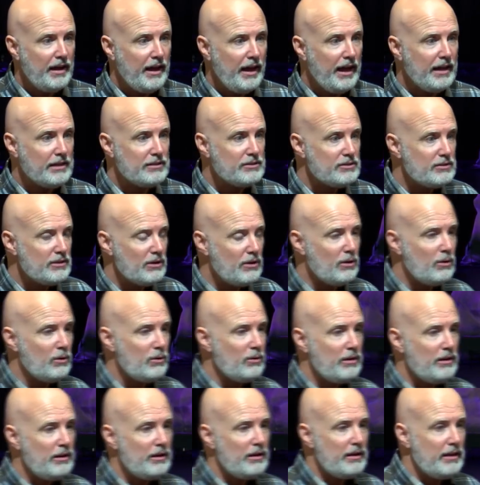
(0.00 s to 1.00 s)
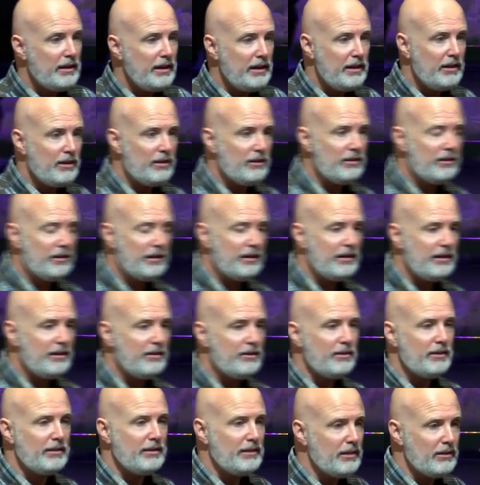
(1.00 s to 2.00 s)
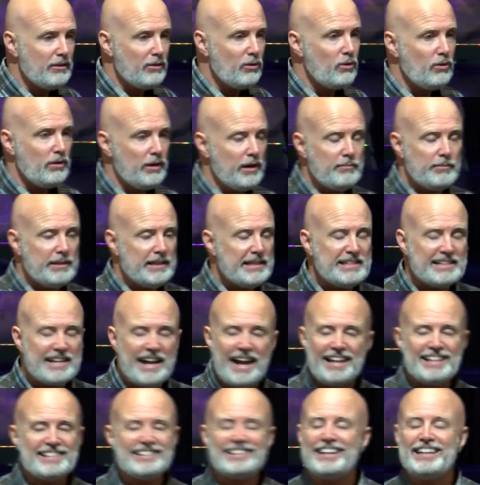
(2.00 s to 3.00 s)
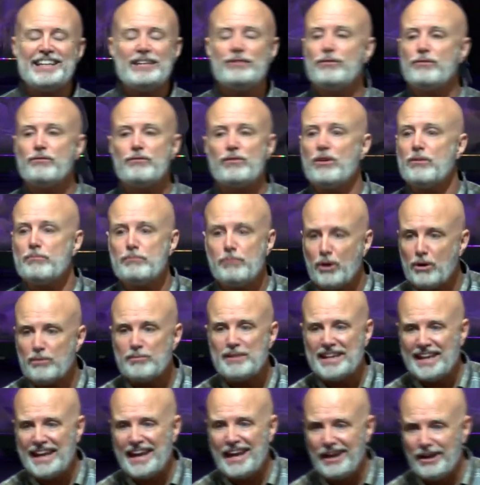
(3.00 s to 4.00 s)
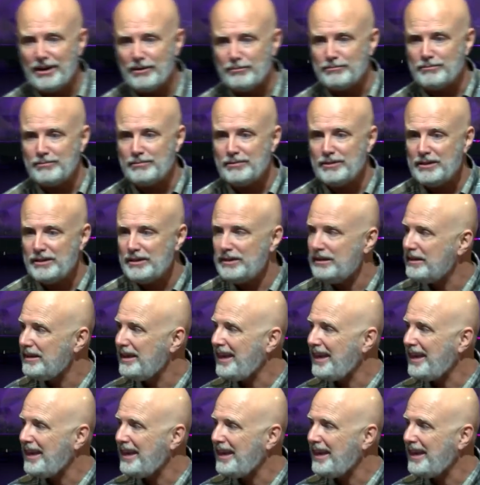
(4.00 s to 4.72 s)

And so here, here, the Lord, I mean, this guy is not even from Birmingham. Wow.